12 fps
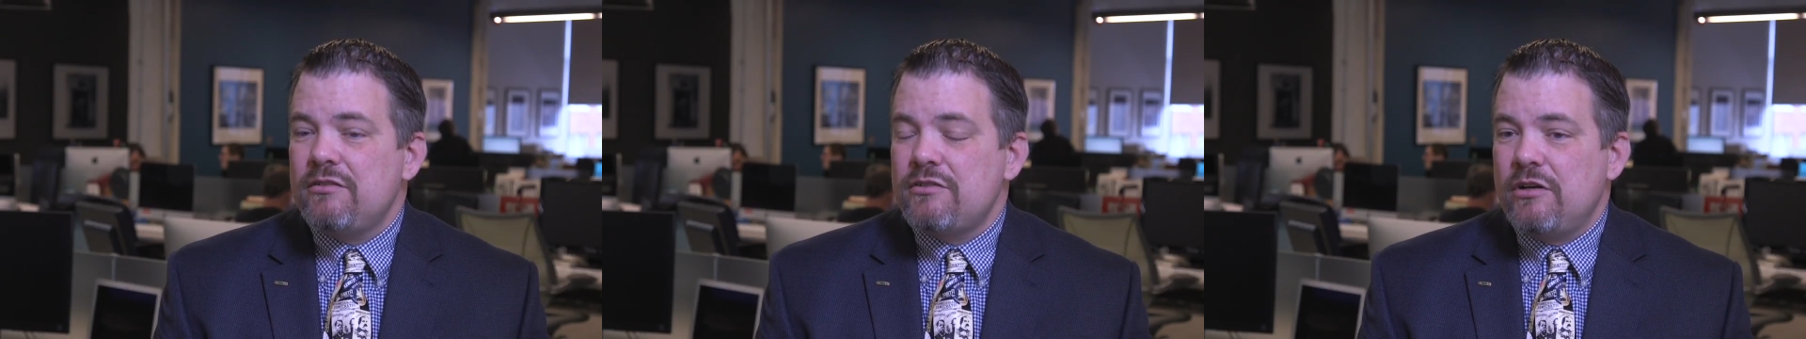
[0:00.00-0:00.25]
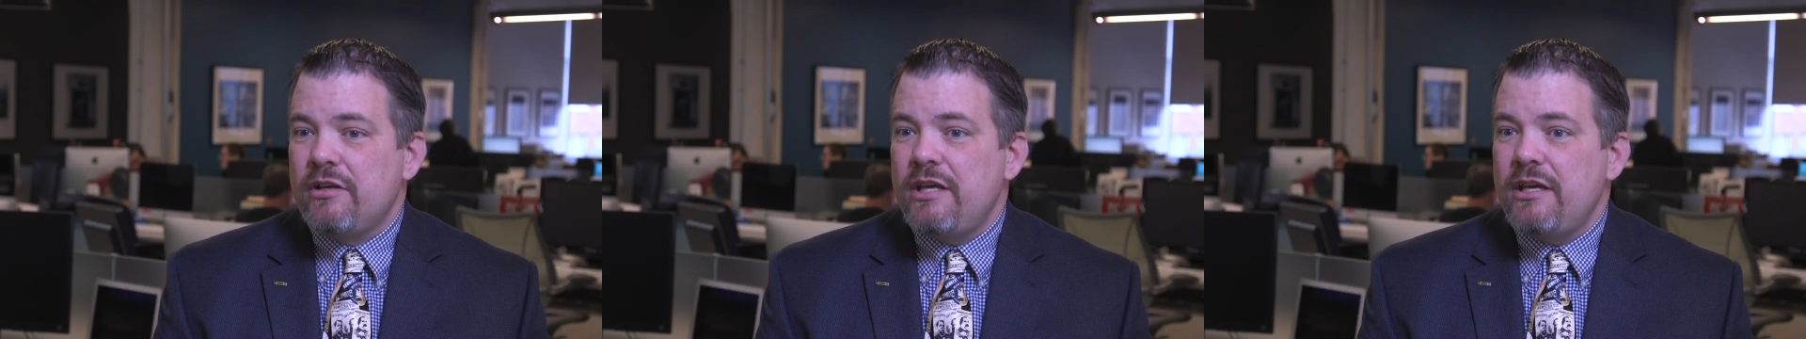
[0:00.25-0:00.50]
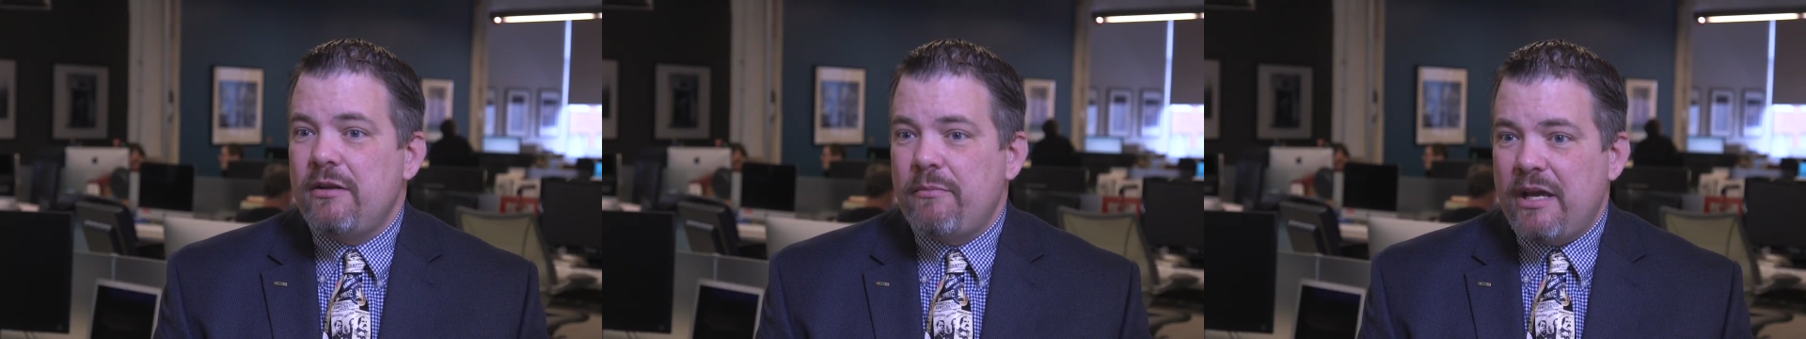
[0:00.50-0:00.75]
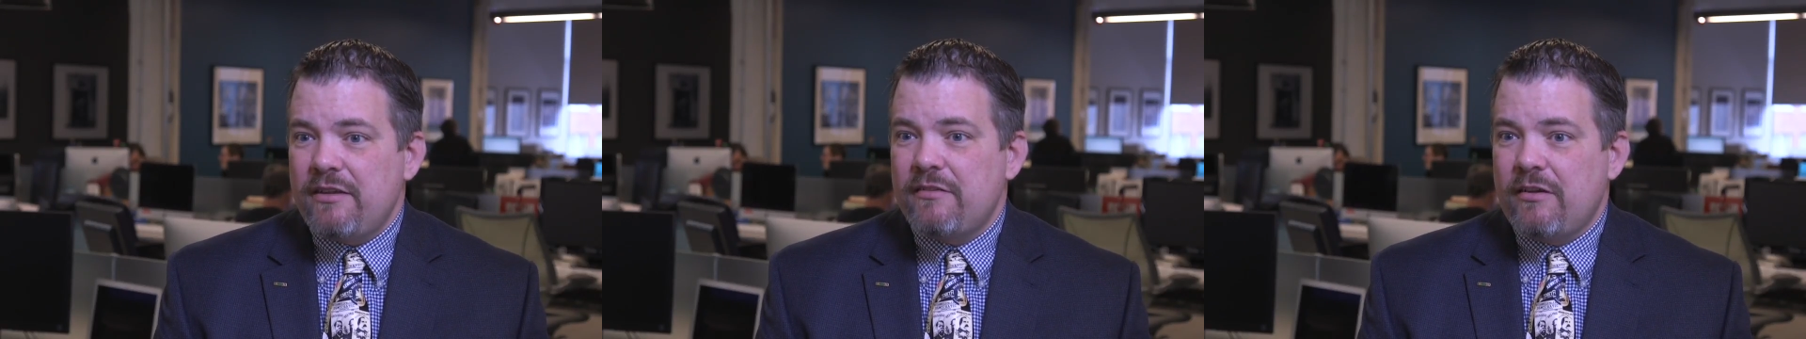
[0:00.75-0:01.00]
Turkey and
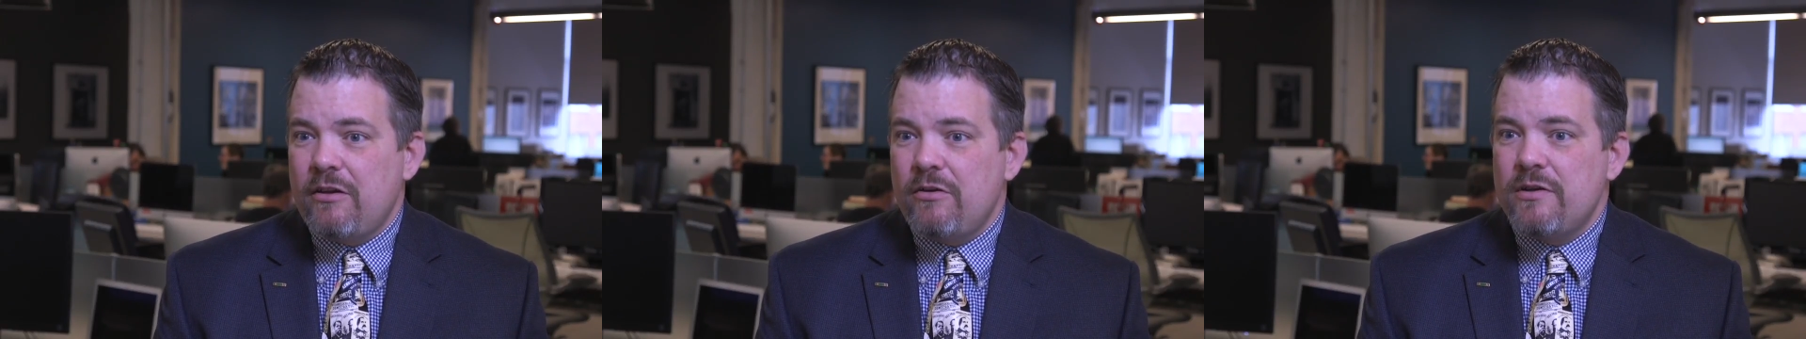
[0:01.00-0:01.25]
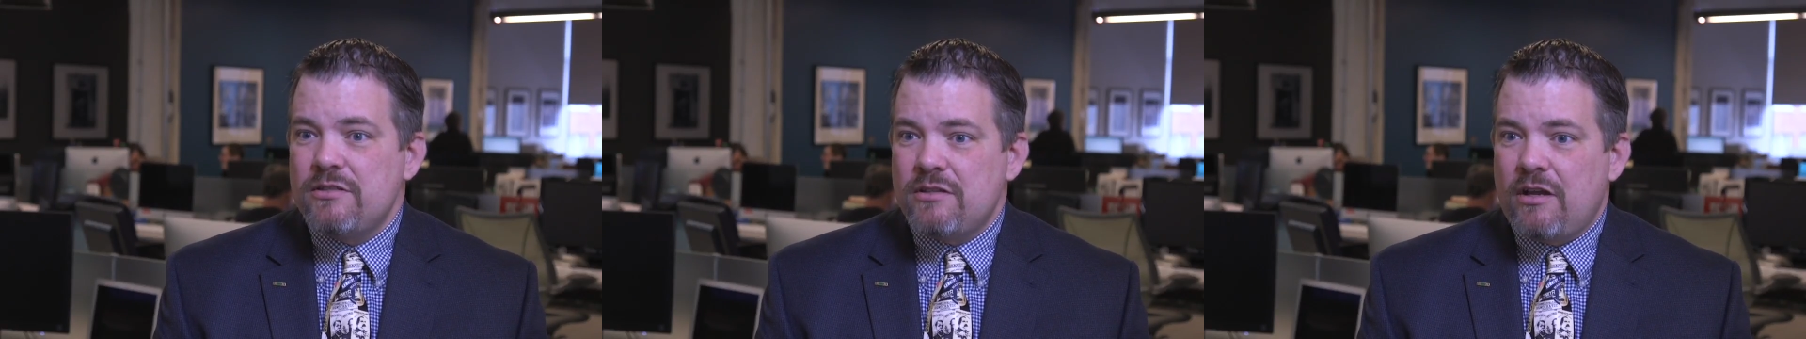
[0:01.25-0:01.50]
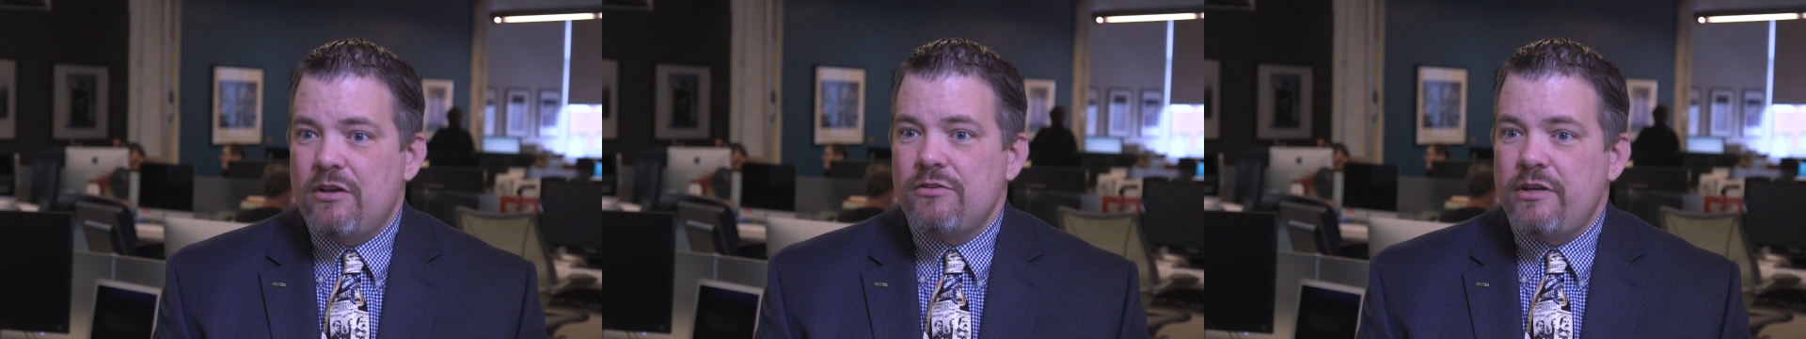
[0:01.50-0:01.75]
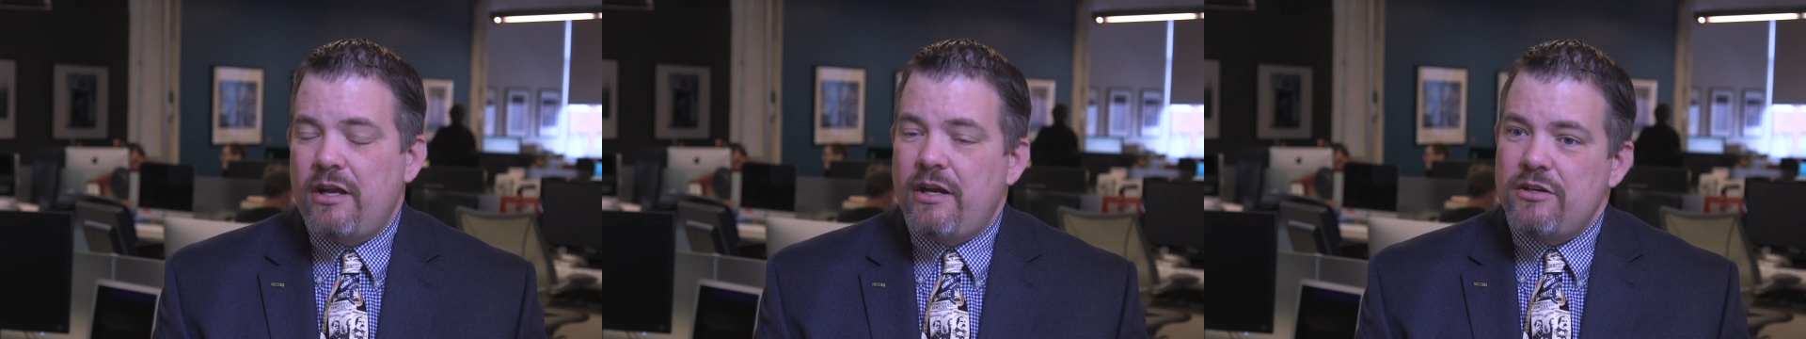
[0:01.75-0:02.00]
Mexico as a
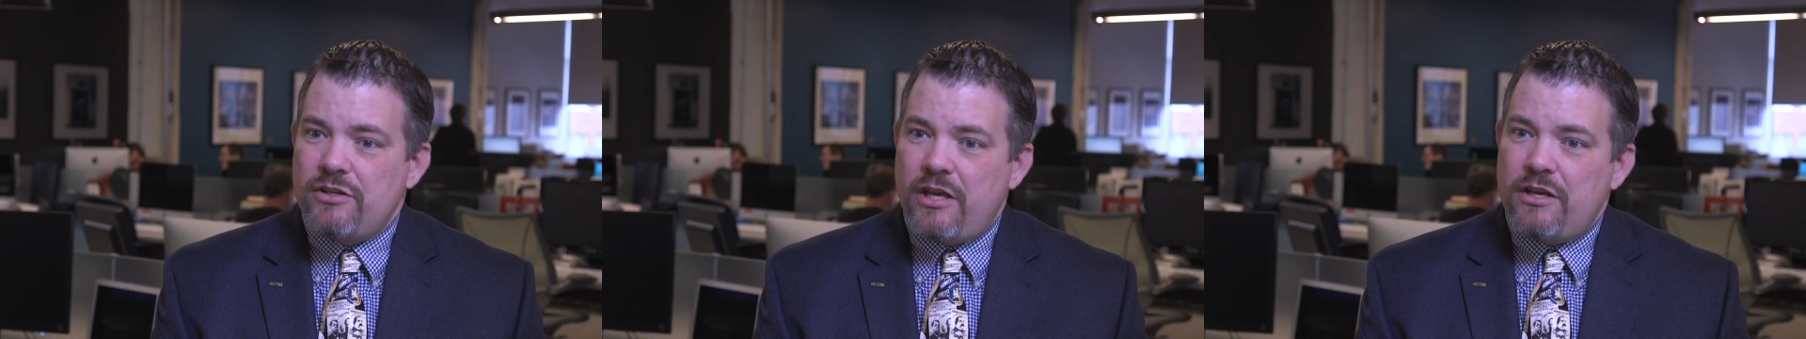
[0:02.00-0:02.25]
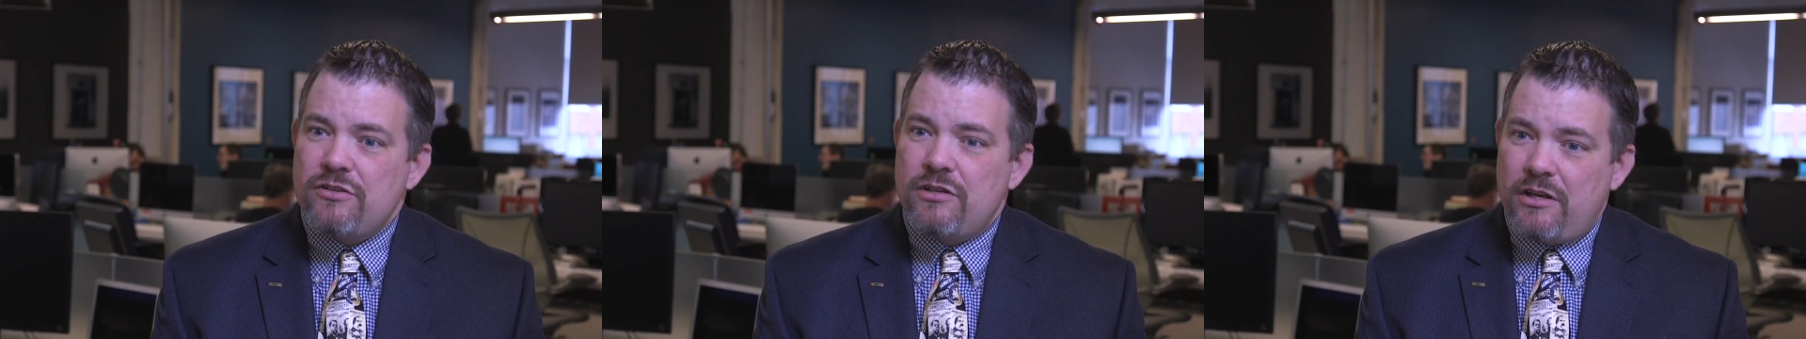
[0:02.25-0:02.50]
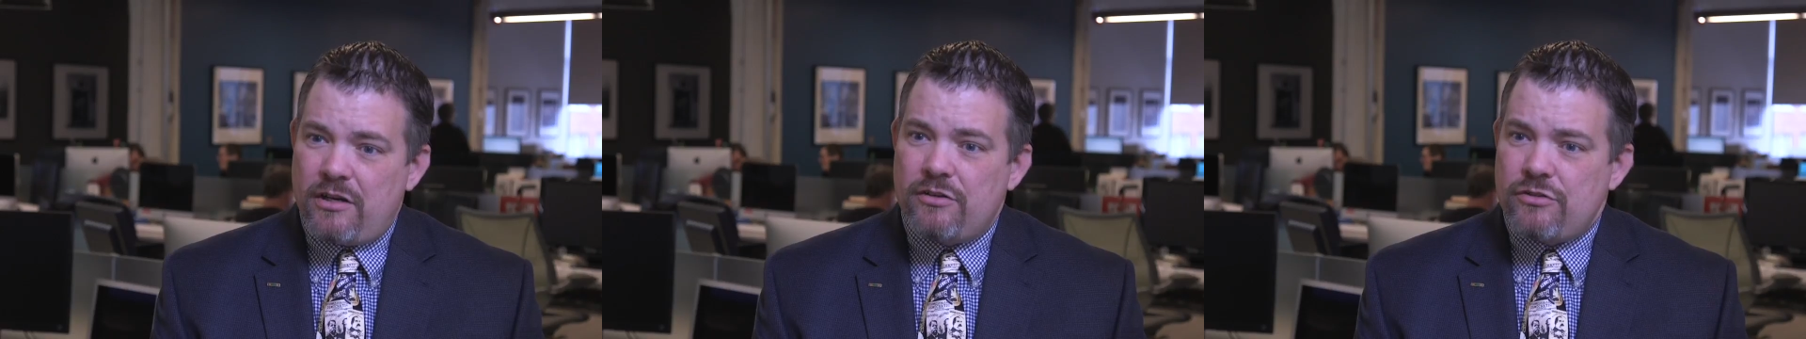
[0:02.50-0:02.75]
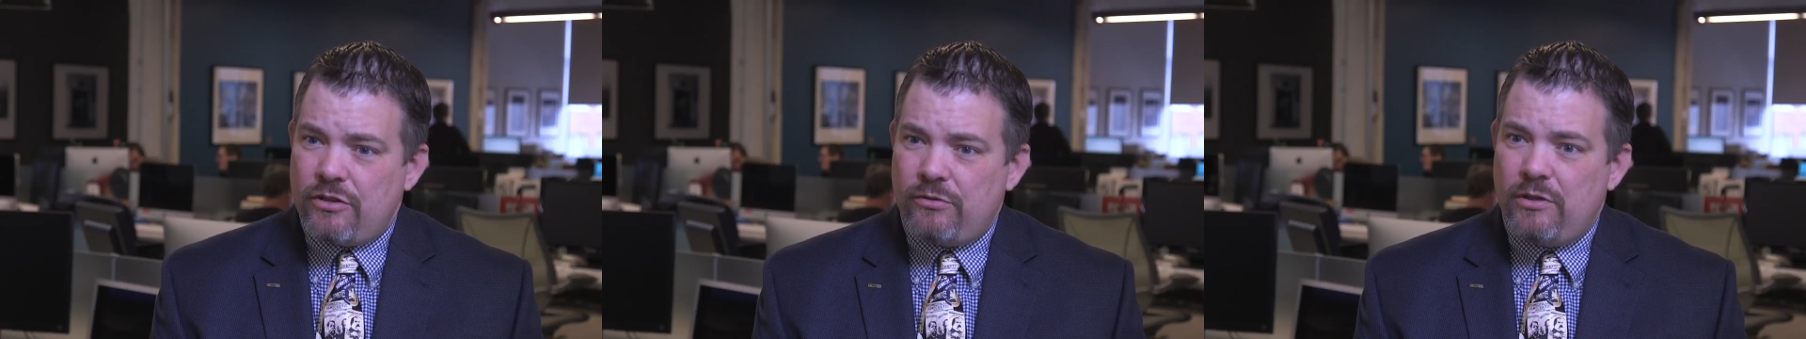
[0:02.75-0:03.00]
country on education and
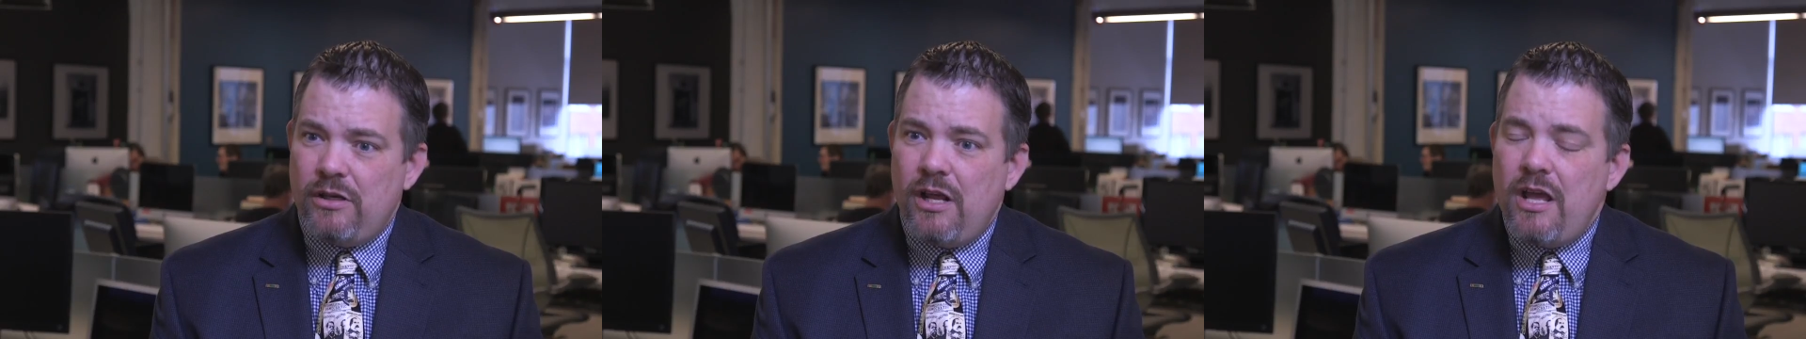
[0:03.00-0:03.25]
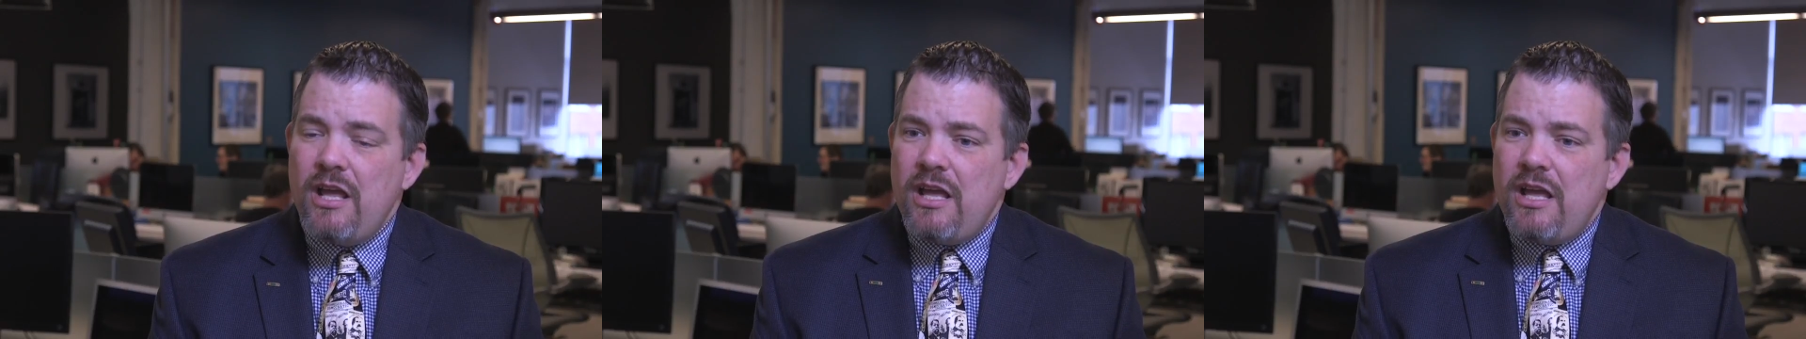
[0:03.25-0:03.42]
on children,